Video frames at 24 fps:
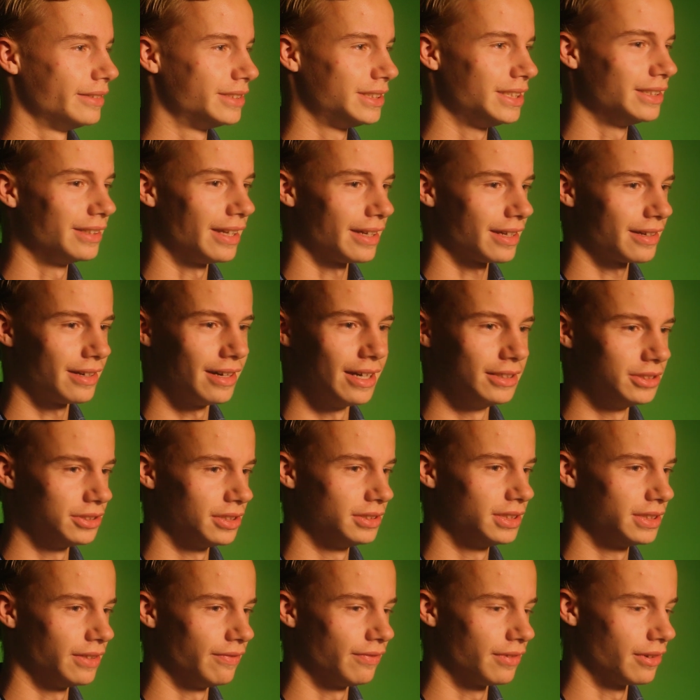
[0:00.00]
you see like
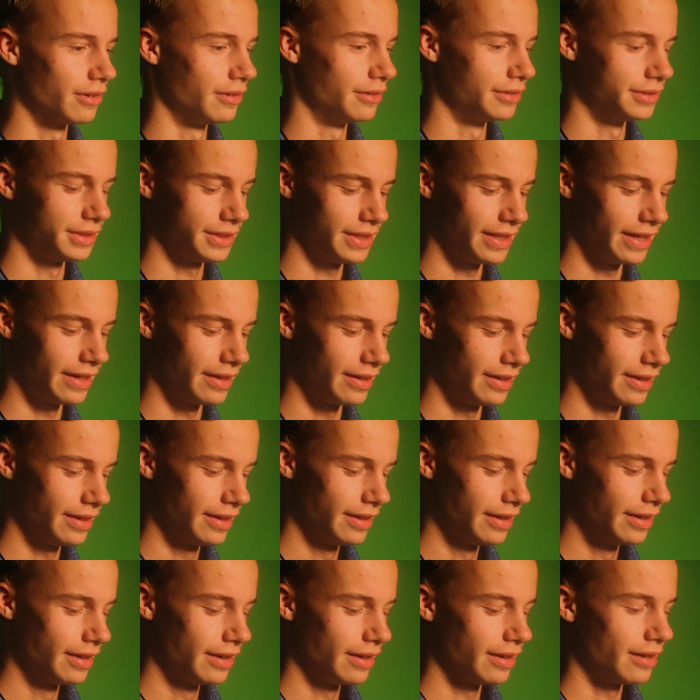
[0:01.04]
hundreds of girls there.
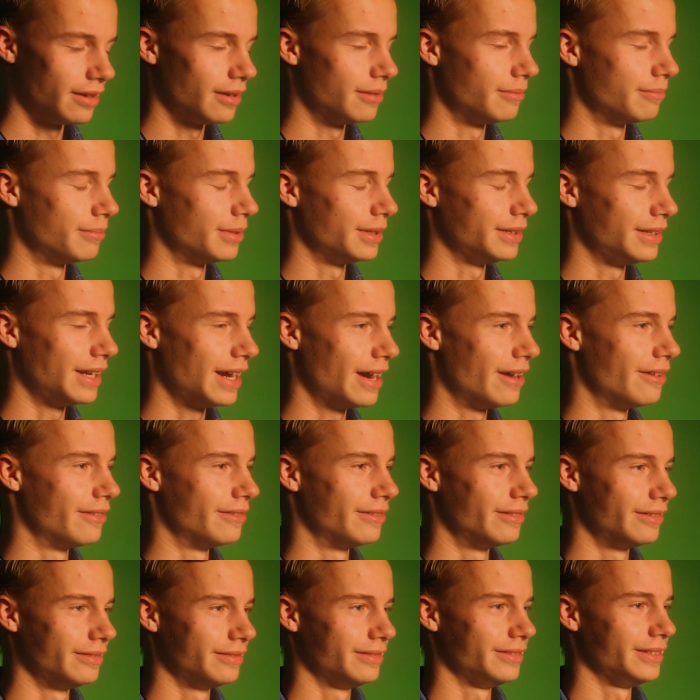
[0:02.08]
But
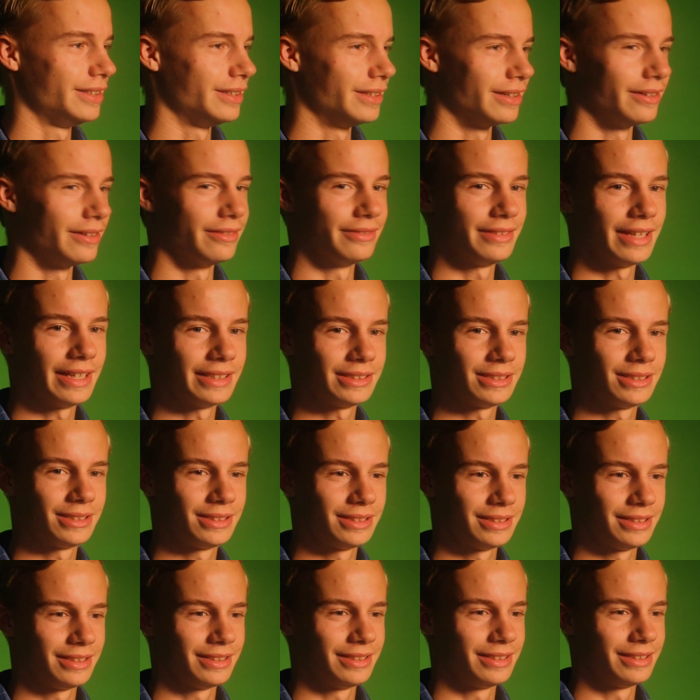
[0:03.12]
now, that's,
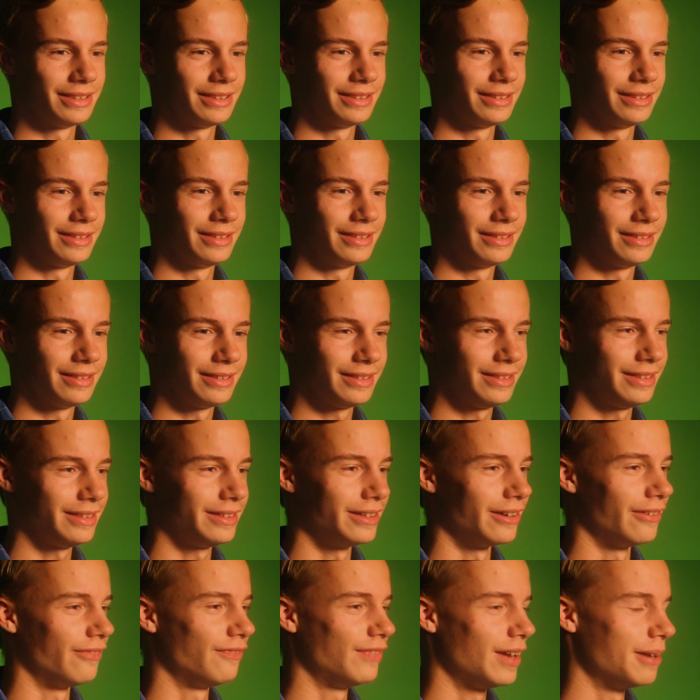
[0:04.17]

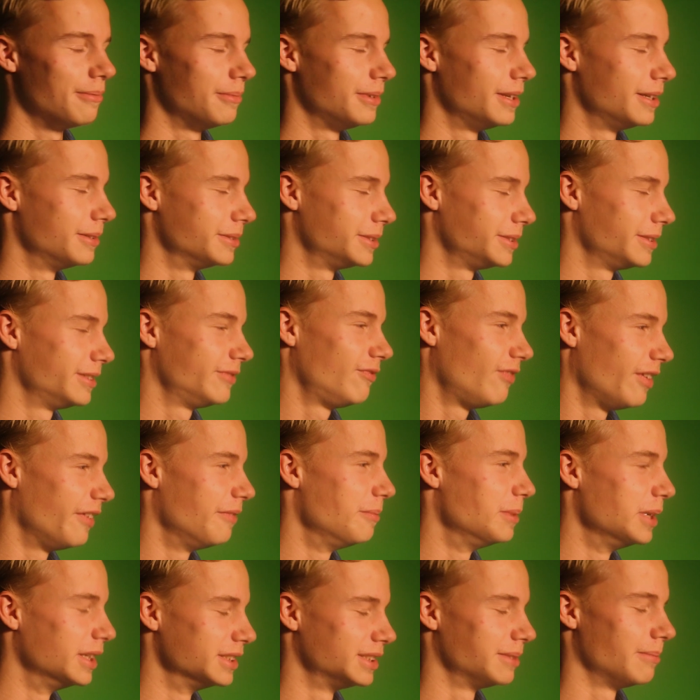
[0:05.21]
feminism.
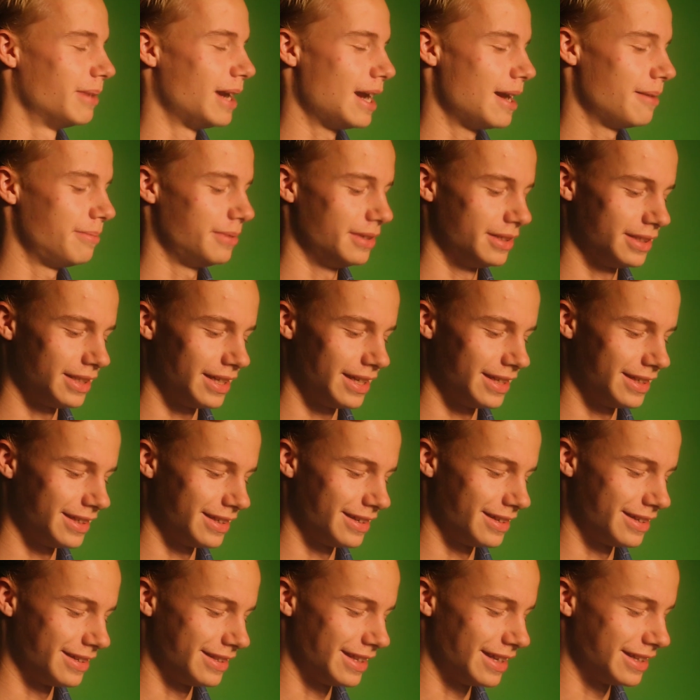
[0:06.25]
Feminism happened, and
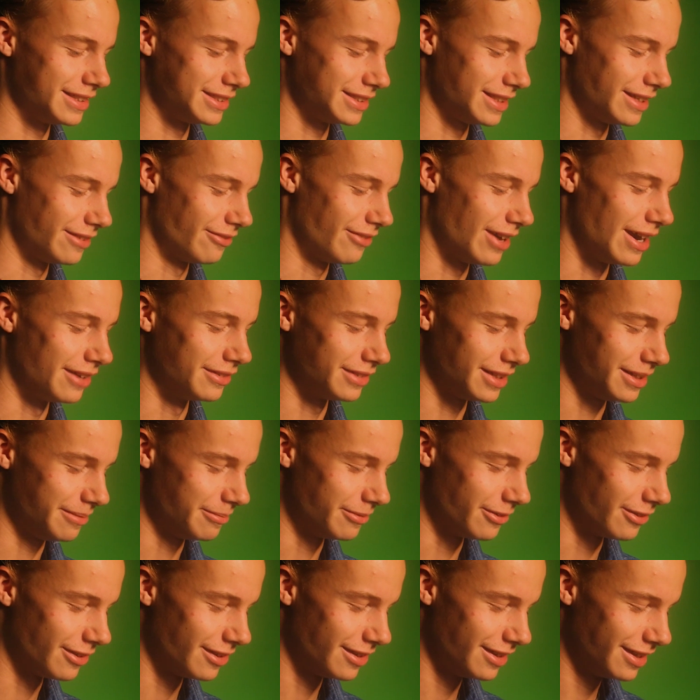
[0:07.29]
that isn't around
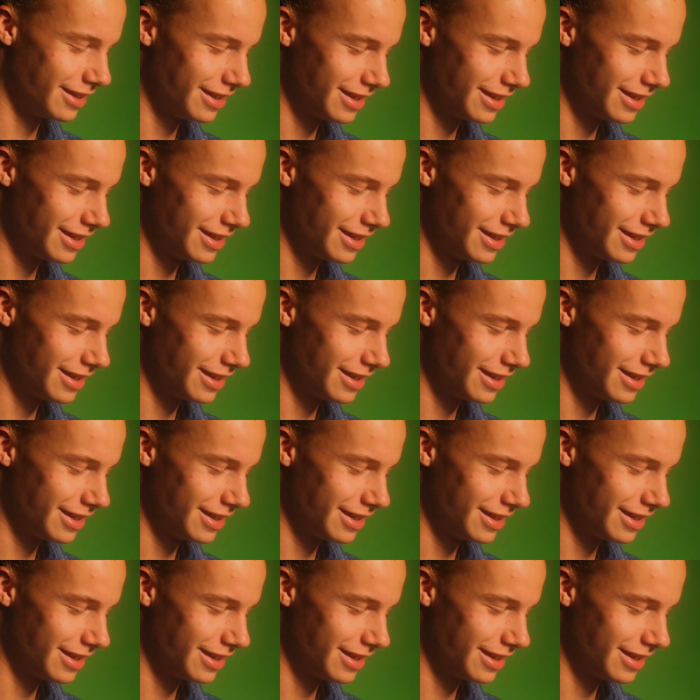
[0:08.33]
anymore.